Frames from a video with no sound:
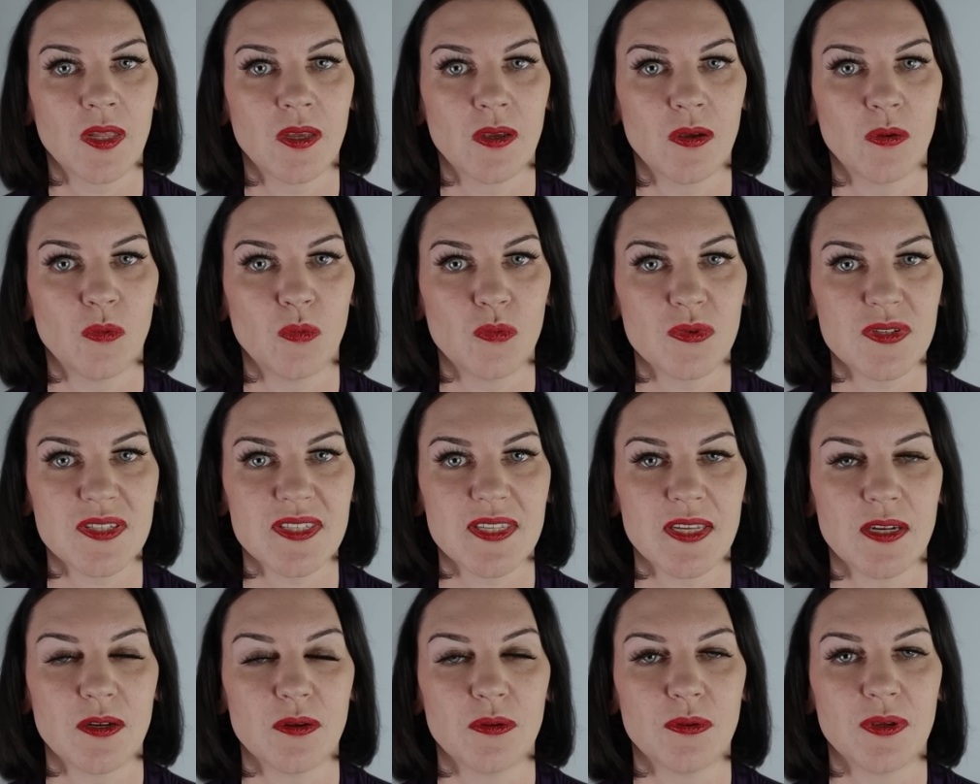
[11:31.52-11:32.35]
Was that
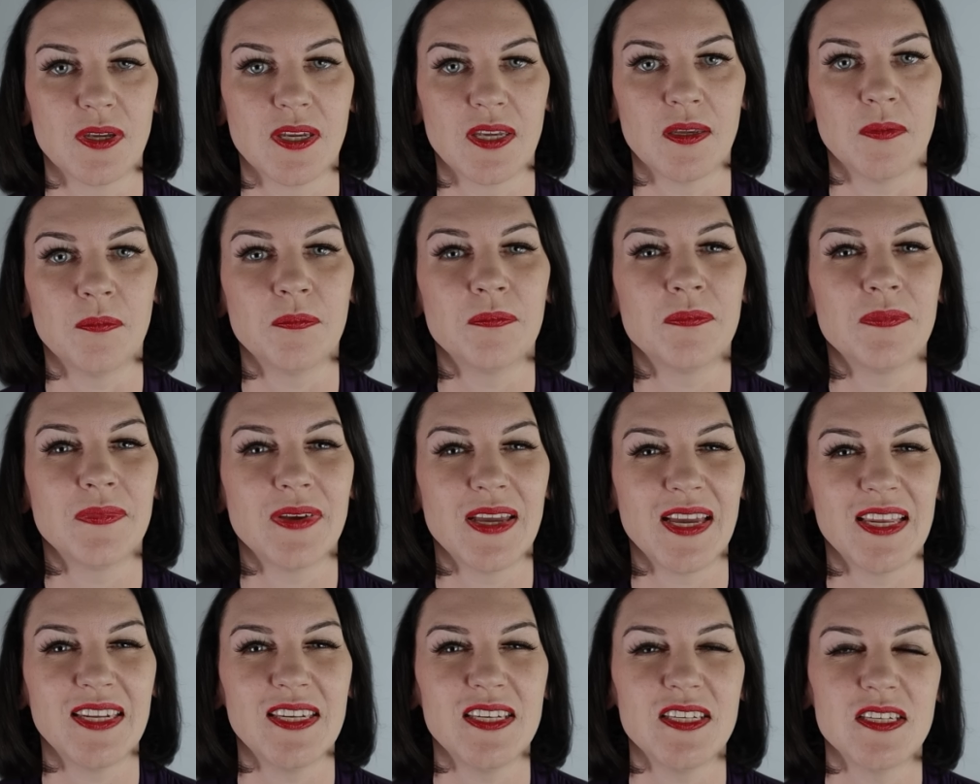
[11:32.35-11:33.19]
okay?
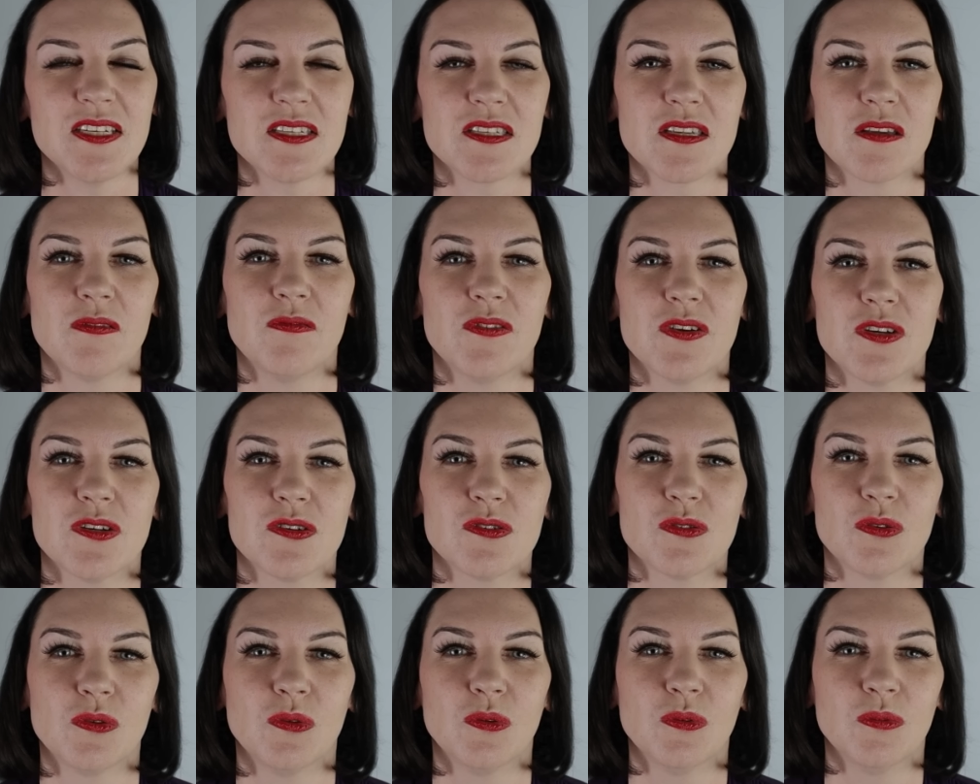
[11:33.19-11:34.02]
Any discomfort at
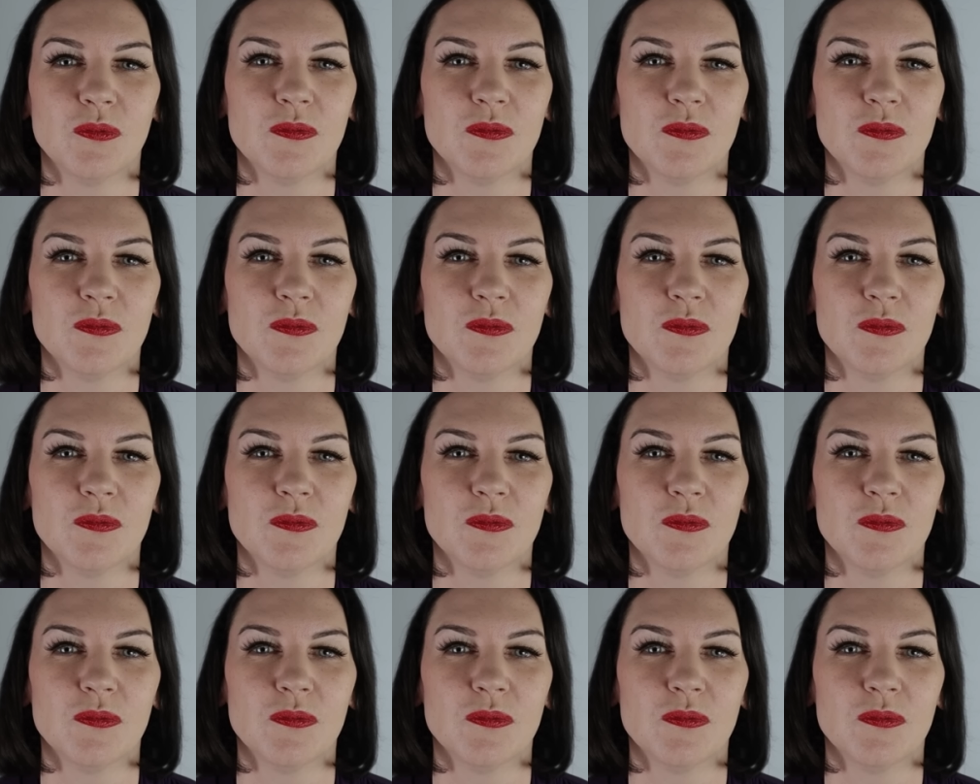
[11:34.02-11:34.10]
all?